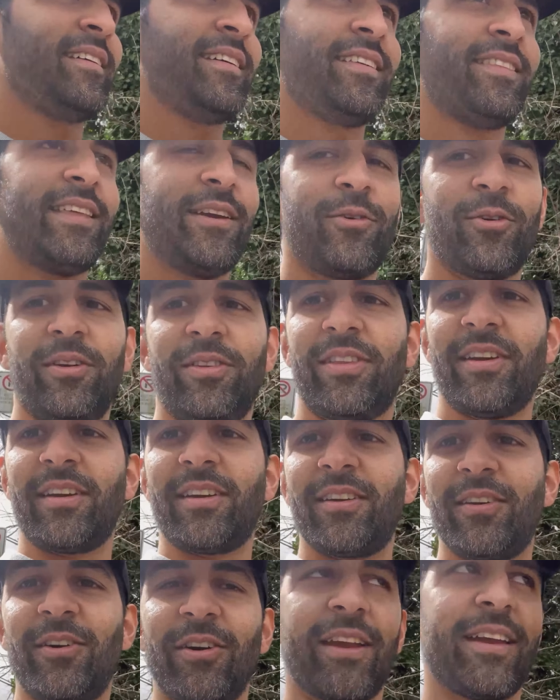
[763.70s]
they weren't
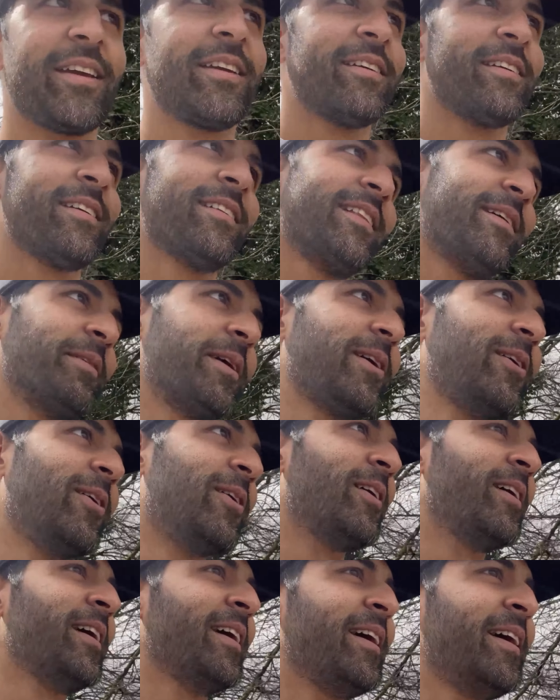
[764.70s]
there. Okay, let me go
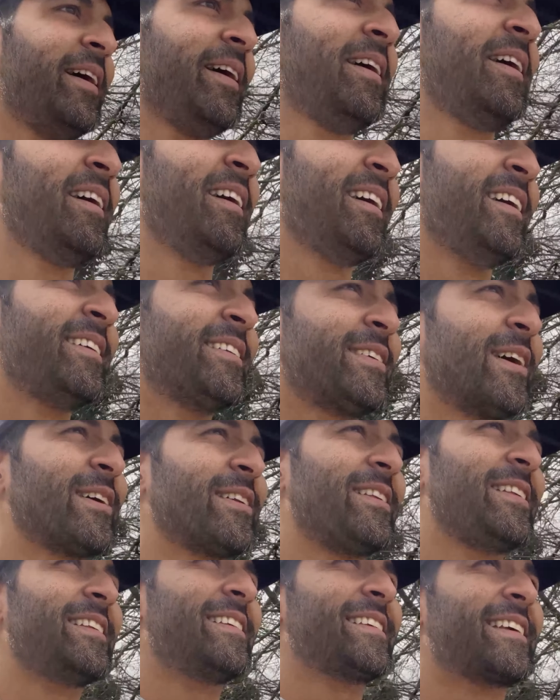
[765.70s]
talk to these